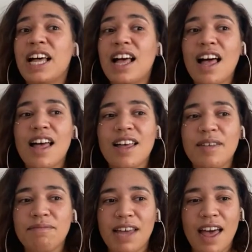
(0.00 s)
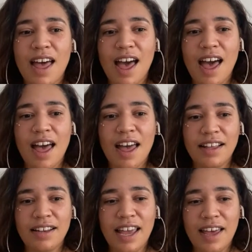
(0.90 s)
Um, I'd
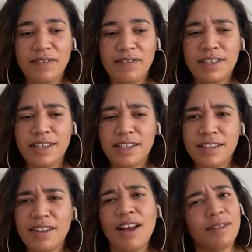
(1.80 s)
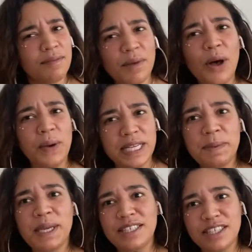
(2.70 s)
have to always
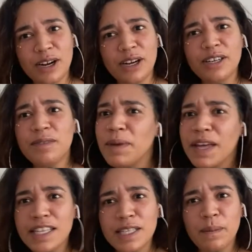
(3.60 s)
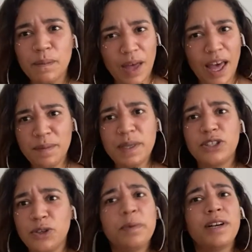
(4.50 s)
be stern because I'm I could be
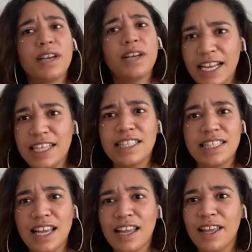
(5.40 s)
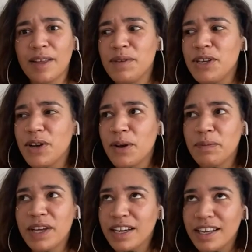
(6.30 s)
super nice. Um, mm-hmm. you know, I'm
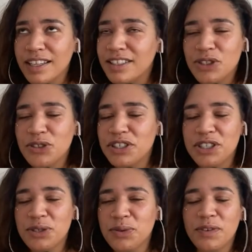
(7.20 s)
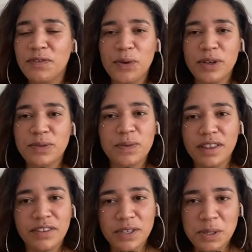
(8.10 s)
gonna treat you, of course, with
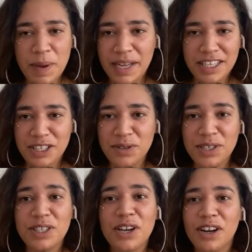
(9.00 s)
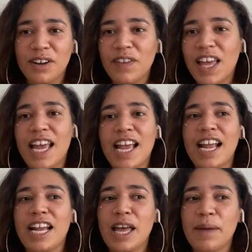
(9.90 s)
the respect that you deserve,
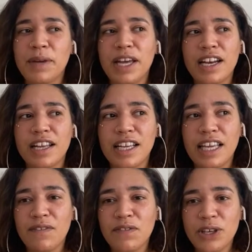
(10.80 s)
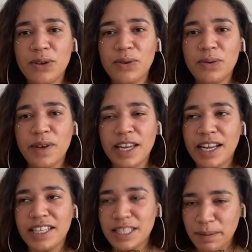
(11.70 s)
and I'm gonna give you an
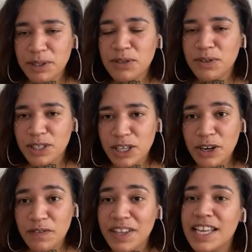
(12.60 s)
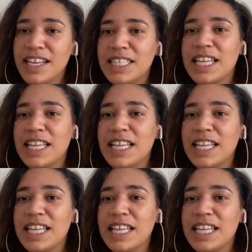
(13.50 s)
exceptional service.